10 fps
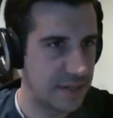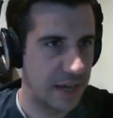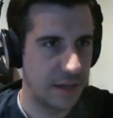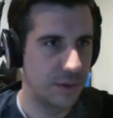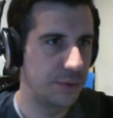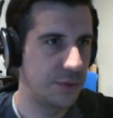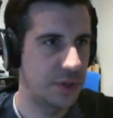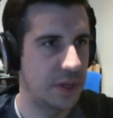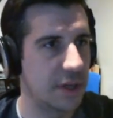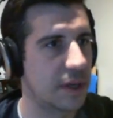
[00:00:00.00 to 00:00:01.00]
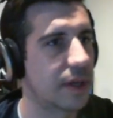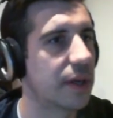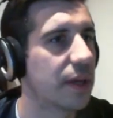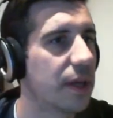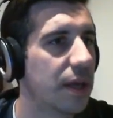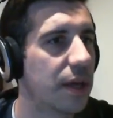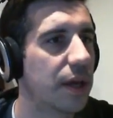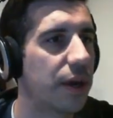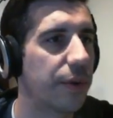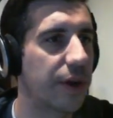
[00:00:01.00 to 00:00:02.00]
I use
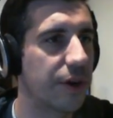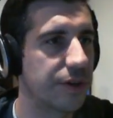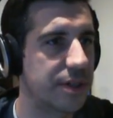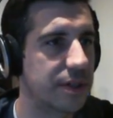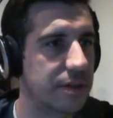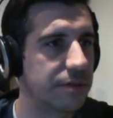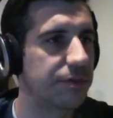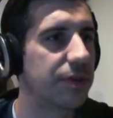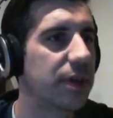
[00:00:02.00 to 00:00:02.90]
recursive,